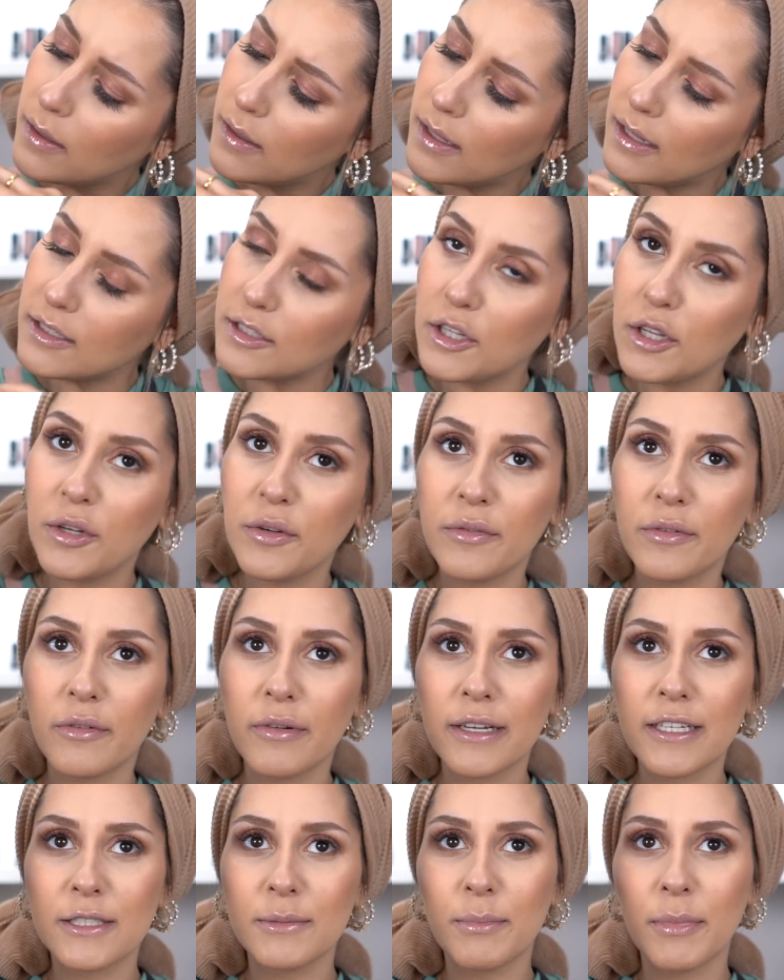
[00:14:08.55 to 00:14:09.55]
That's
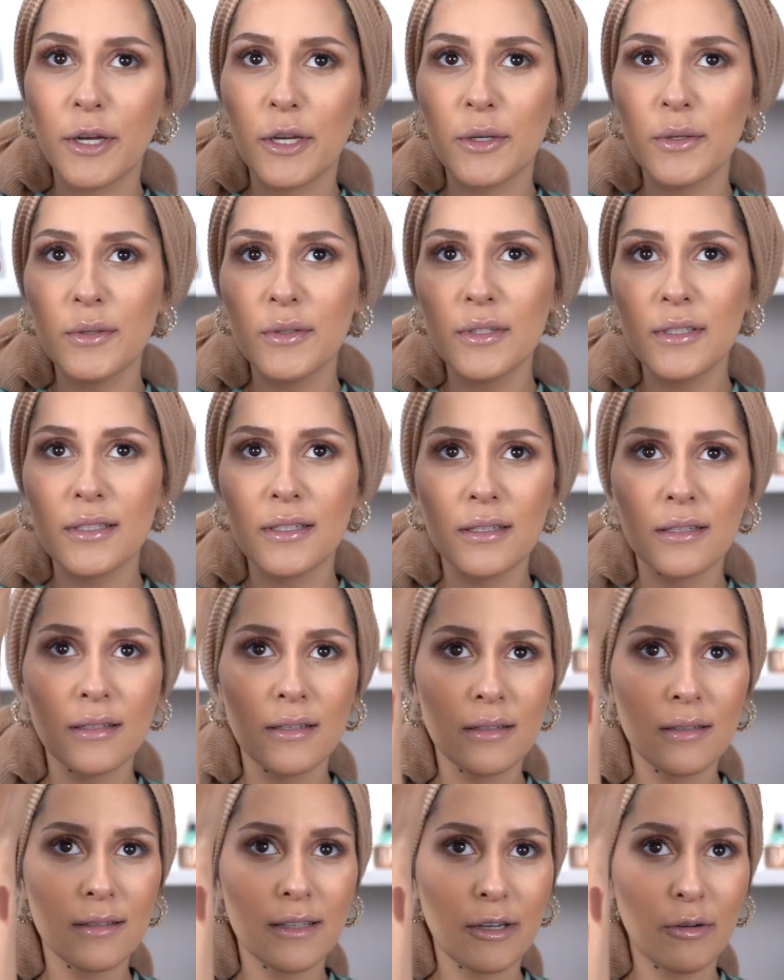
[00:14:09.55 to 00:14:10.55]
overexposed.
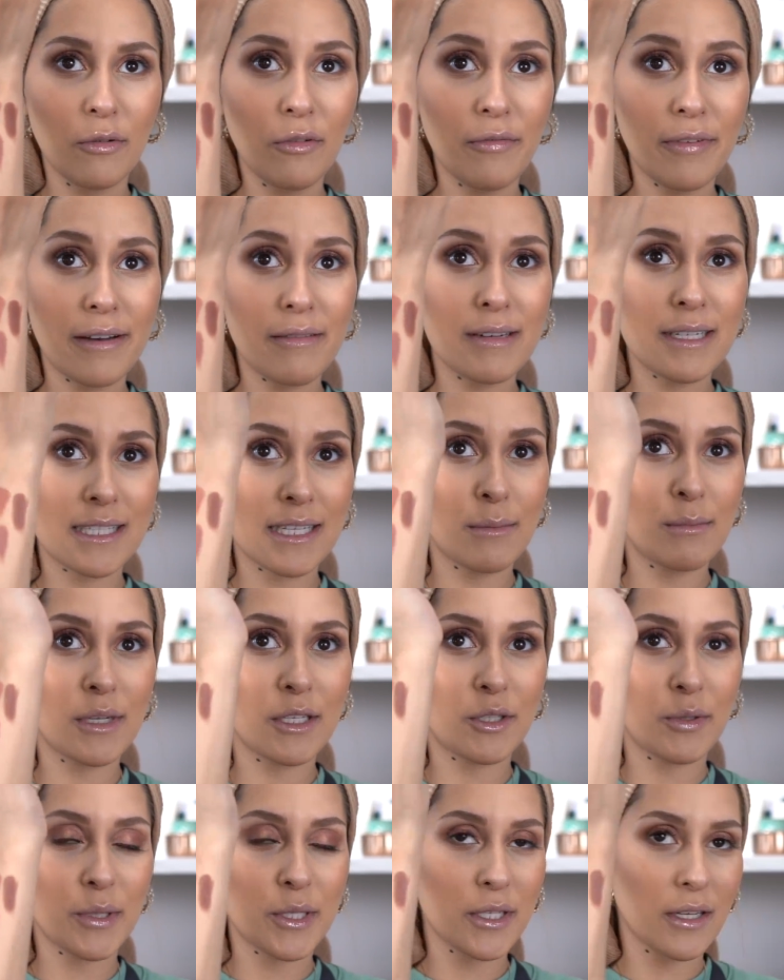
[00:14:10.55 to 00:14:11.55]
They're all very similar
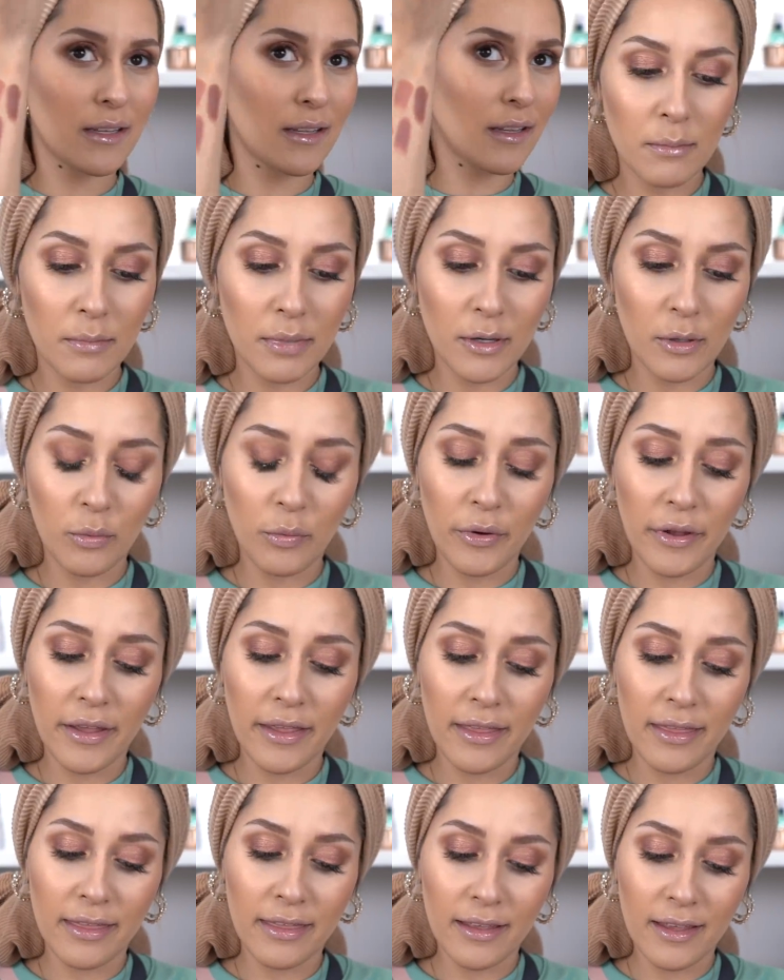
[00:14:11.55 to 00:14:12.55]
to each other, but
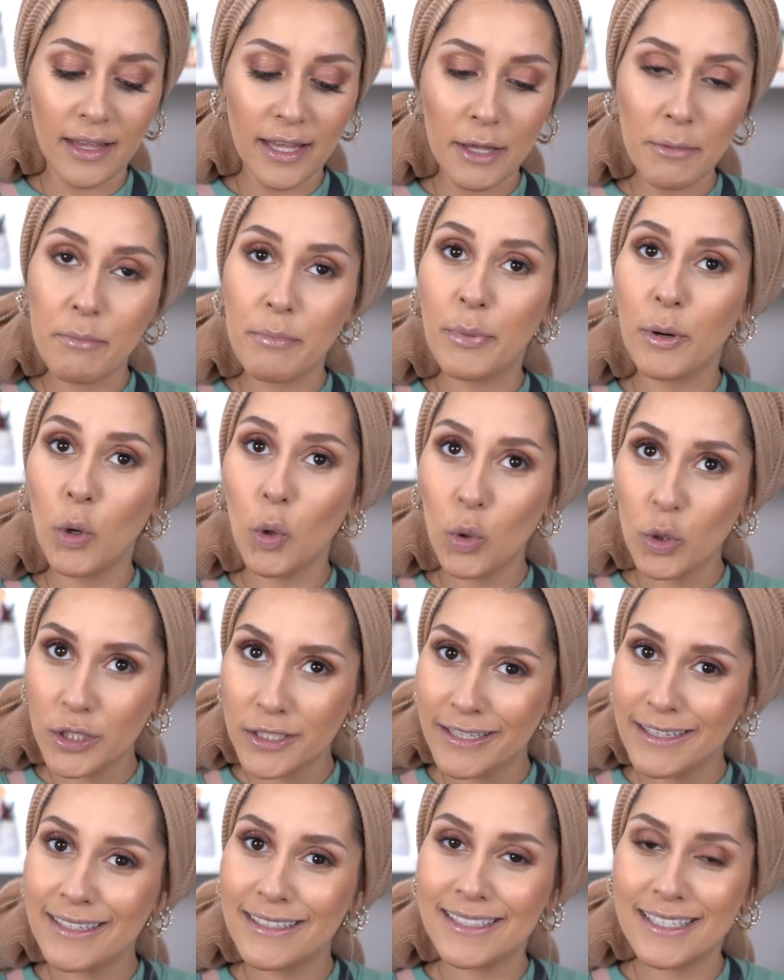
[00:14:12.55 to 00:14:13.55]
with
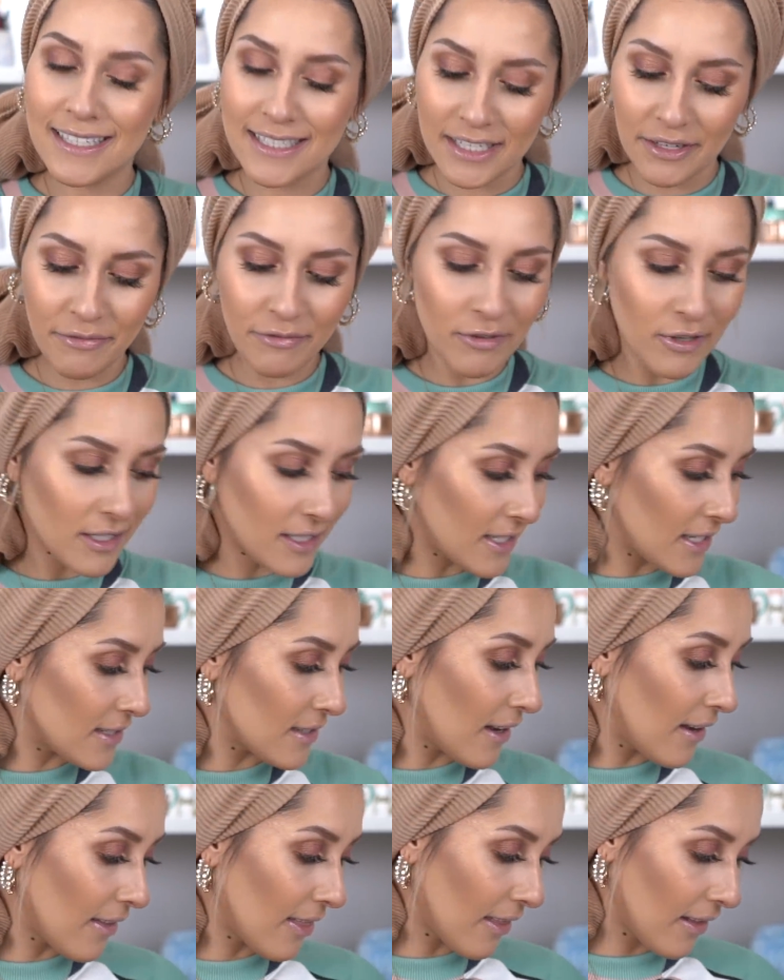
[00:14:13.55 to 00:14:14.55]
important differences,
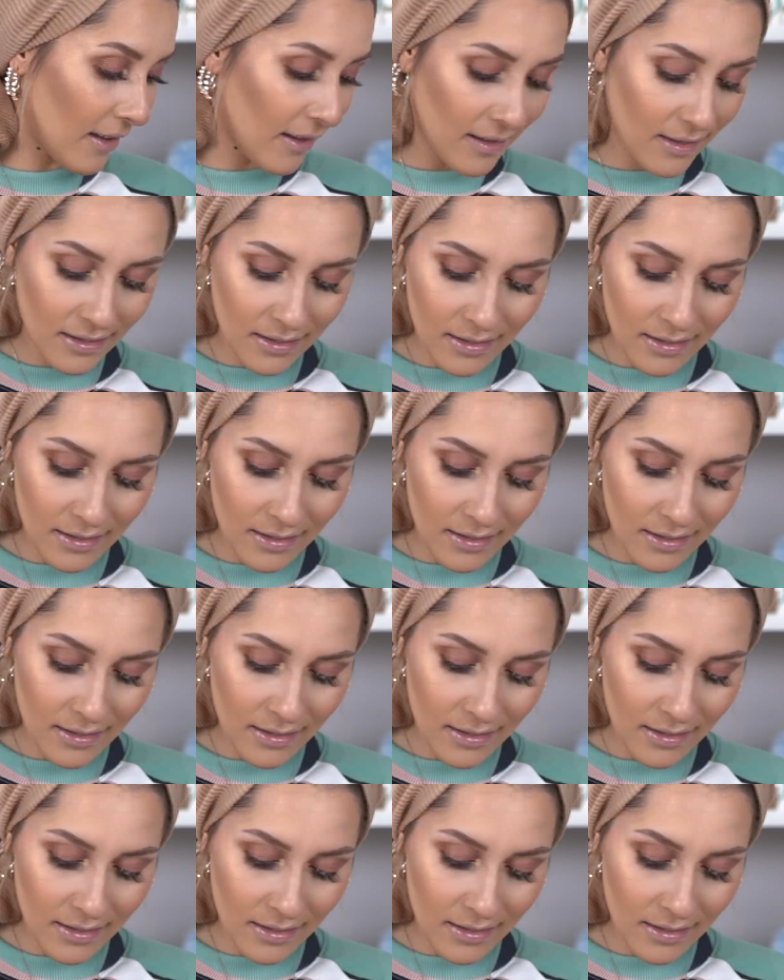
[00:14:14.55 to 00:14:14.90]
I think.